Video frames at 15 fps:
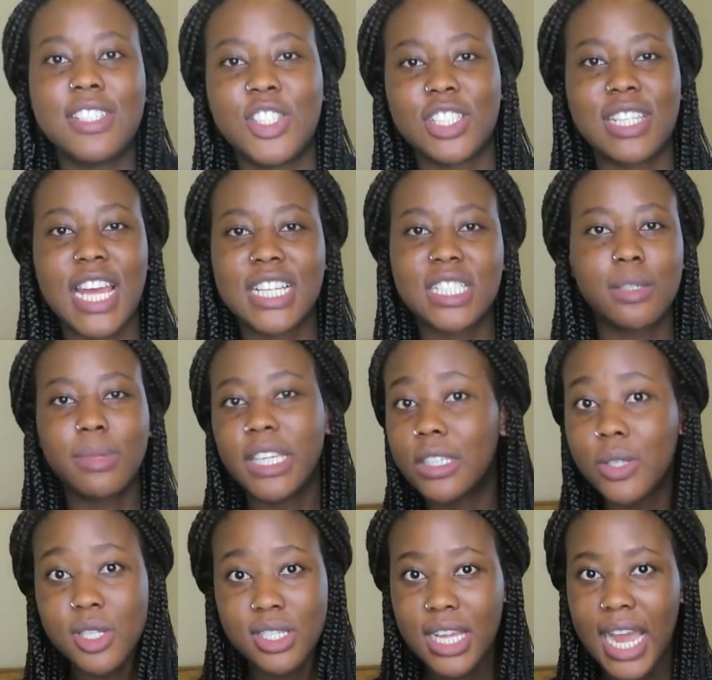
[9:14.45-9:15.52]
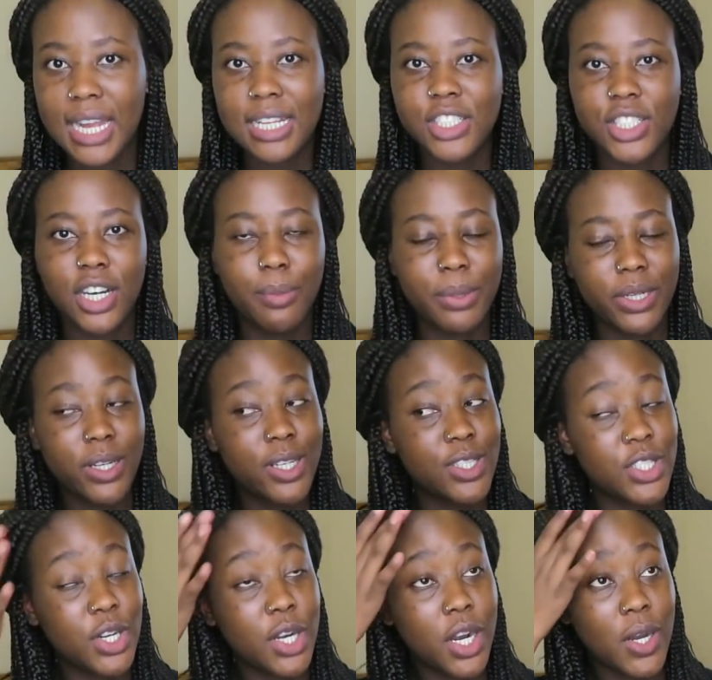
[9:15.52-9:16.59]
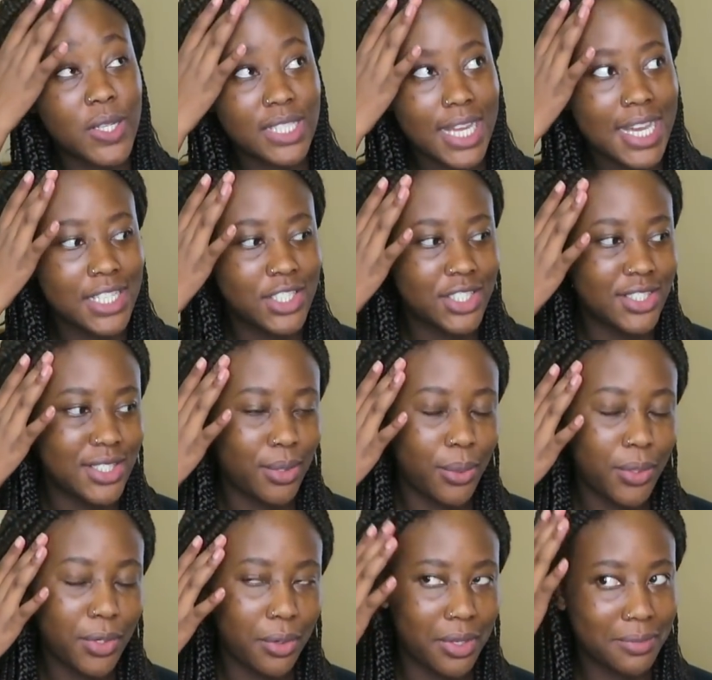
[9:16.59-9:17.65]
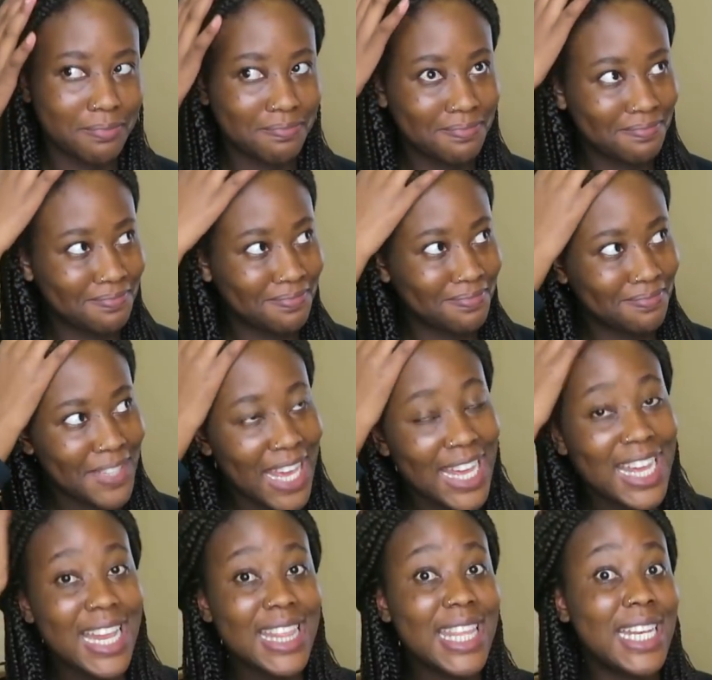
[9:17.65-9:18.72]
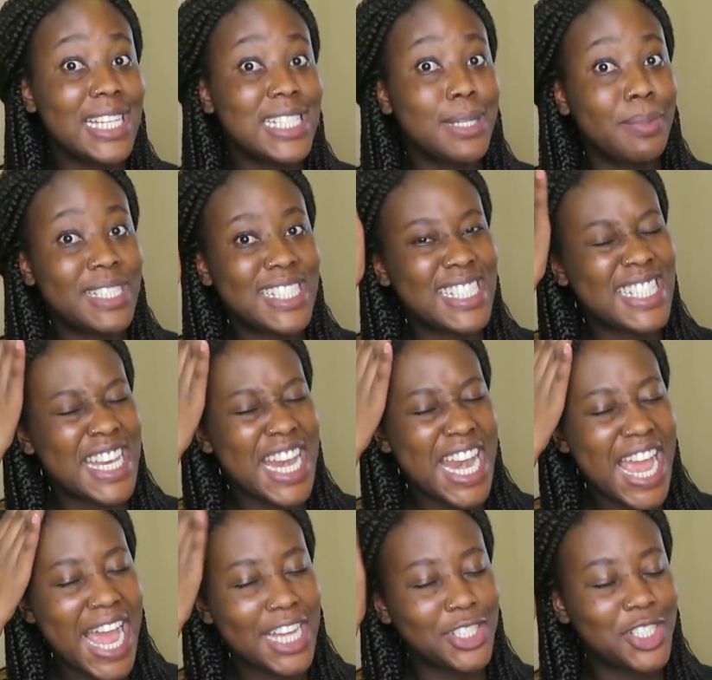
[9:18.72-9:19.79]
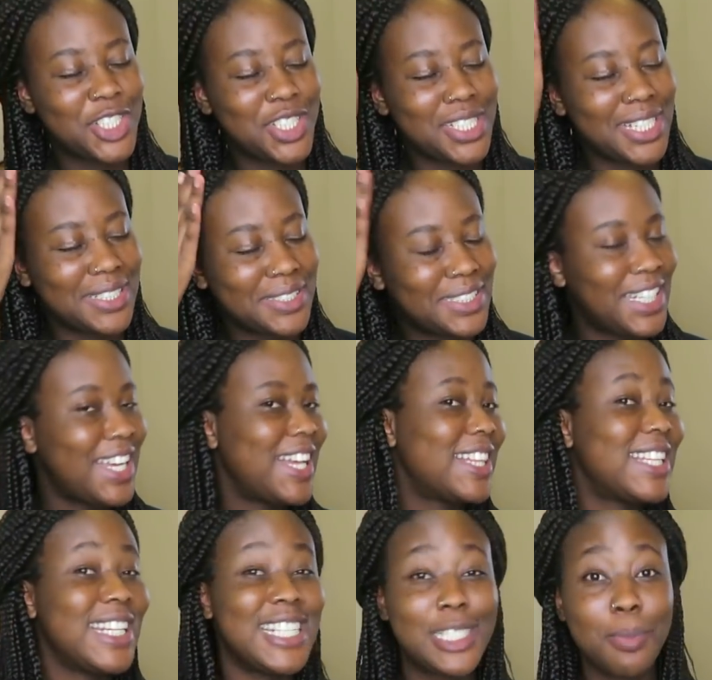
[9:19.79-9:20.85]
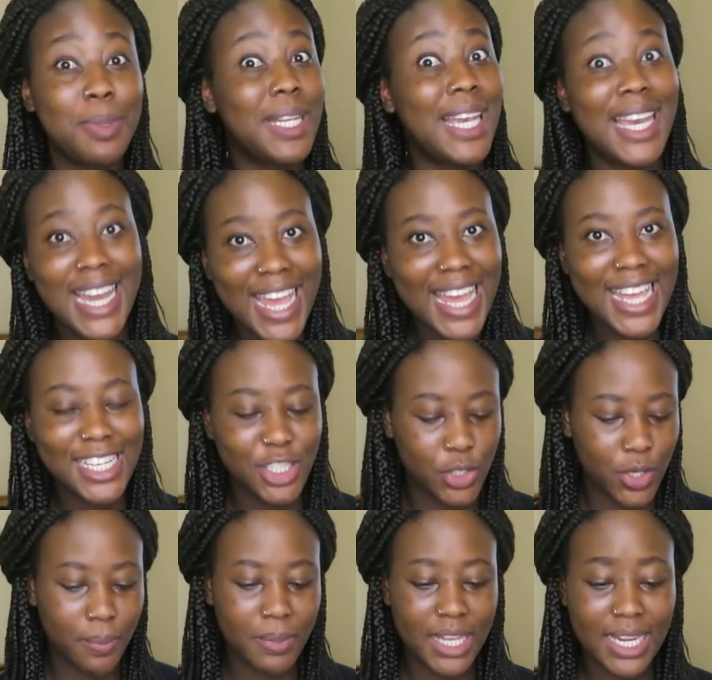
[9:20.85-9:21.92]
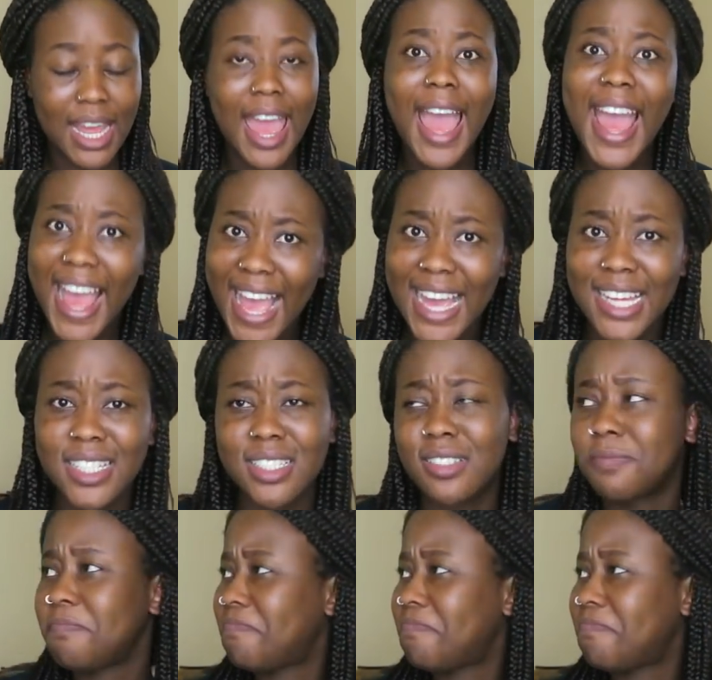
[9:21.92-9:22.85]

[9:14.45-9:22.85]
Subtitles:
just like some Eco Styler gel, because your girl's edges, whew, they need to be snatched, they need to be laid, do you know what I mean? And